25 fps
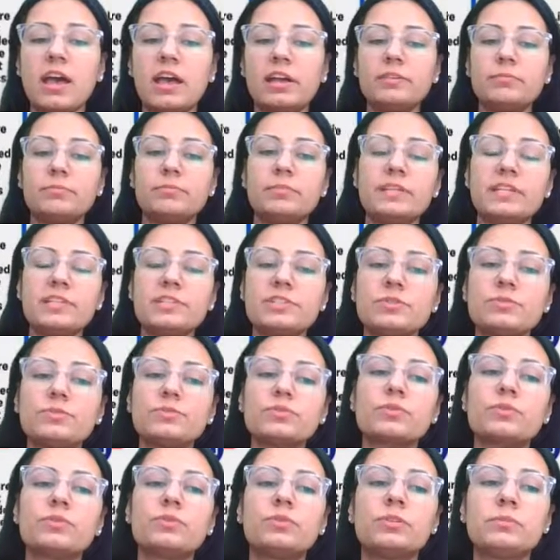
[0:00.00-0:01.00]
And please
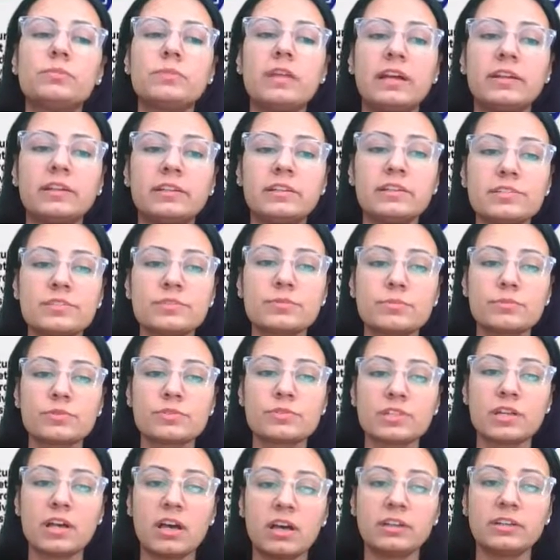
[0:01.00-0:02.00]
use code, that is
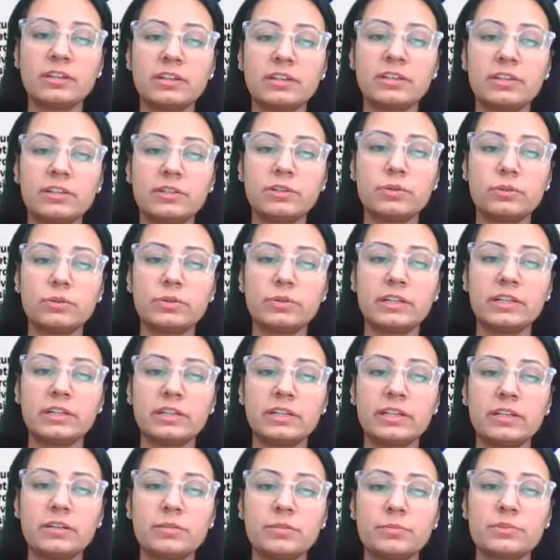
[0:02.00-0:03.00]
Muskan10, to get
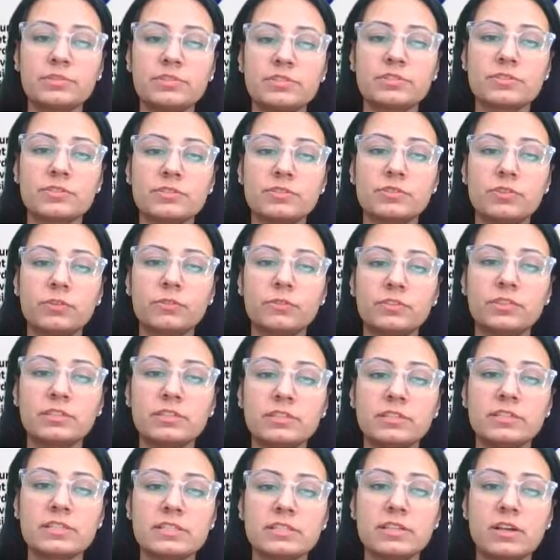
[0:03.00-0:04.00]
10% off
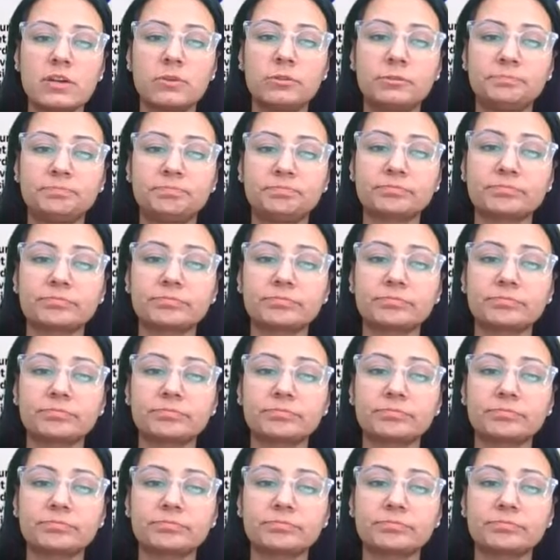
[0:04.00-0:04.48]
the discount.